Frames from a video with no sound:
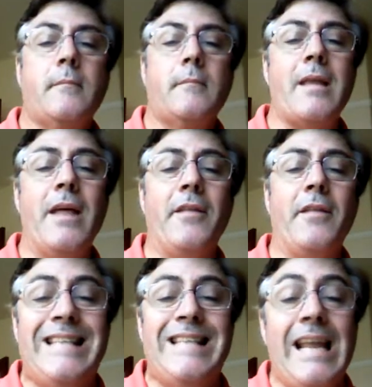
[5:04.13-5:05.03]
Now,
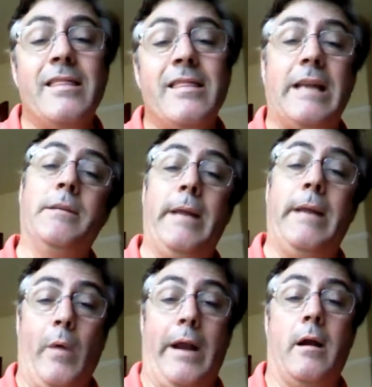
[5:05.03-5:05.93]
the second thing to
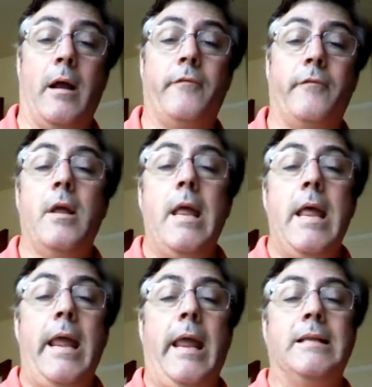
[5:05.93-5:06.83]
be aware of
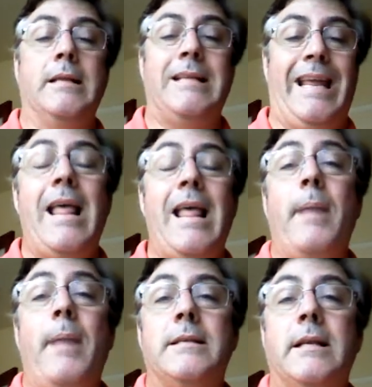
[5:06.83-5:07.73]
is in
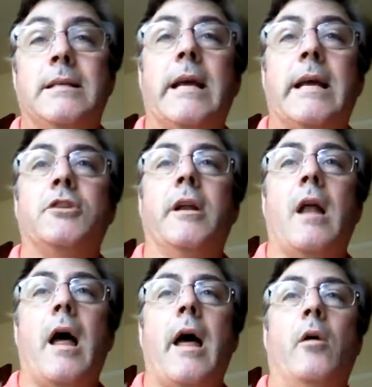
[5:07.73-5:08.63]
that basics
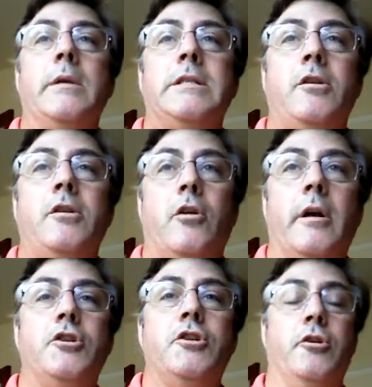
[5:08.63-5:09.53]
section, I always
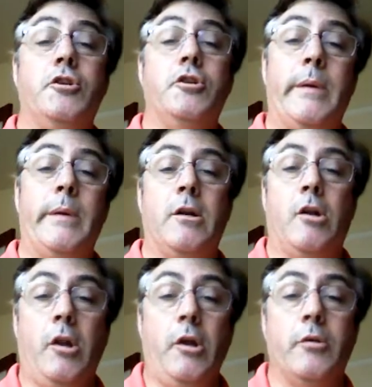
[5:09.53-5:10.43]
encourage you to
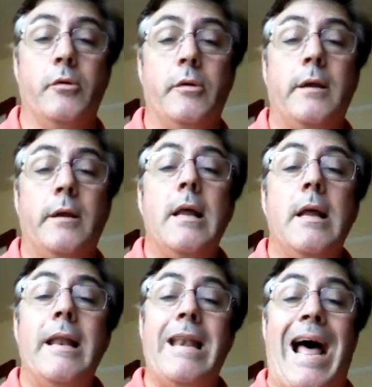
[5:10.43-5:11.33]
include
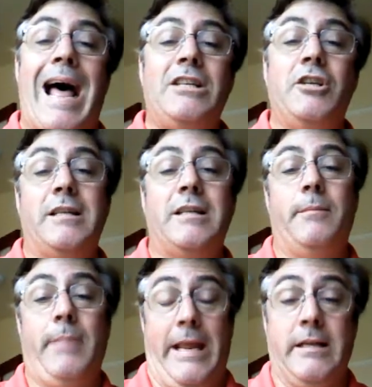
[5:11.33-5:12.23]
not
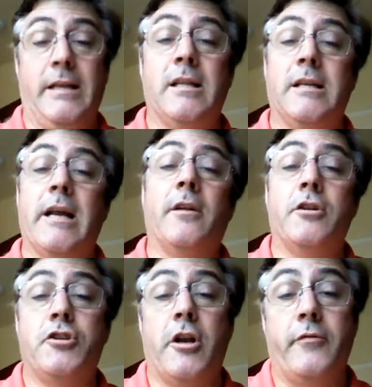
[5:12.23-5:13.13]
just the basics, the
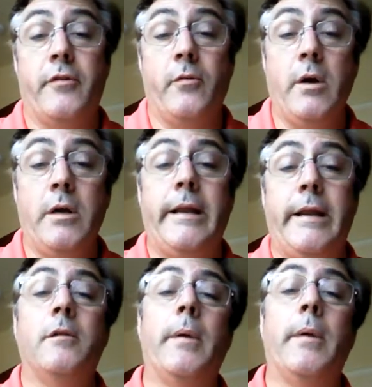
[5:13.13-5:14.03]
title, the genre, and the word
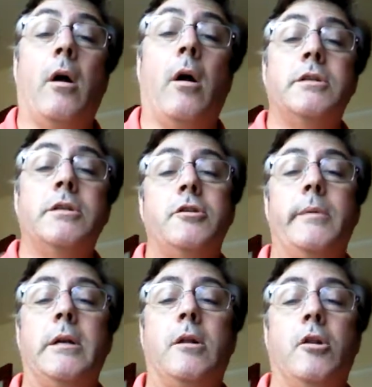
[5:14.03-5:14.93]
count, but also
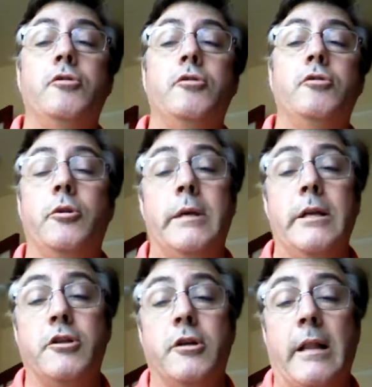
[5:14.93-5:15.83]
to include 2
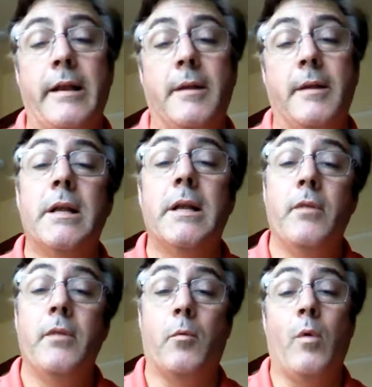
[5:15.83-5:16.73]
additional items.
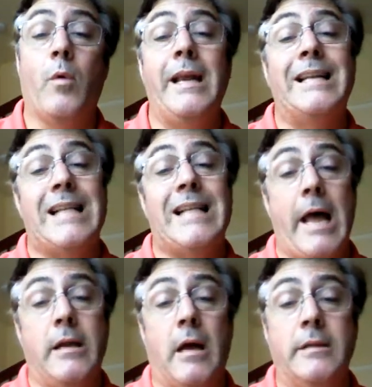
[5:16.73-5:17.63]
Number 1, it's the
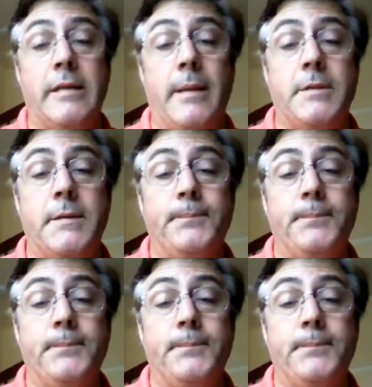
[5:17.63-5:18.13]
high concept.